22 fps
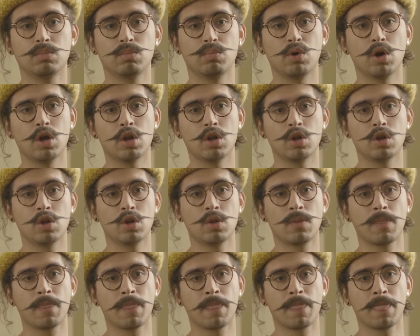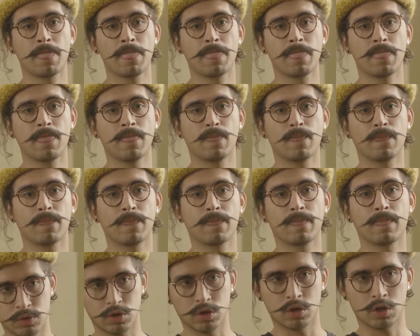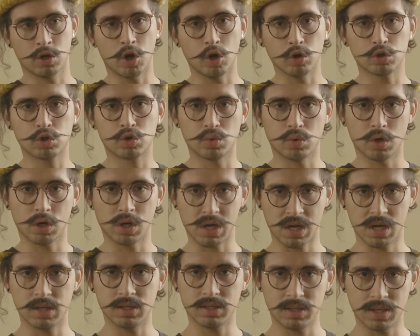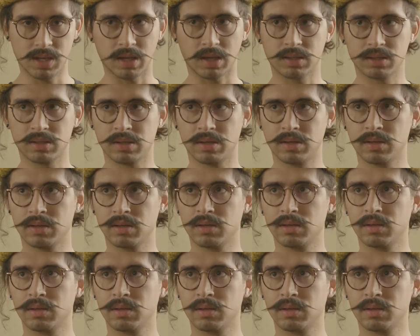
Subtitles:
But for a cultural context,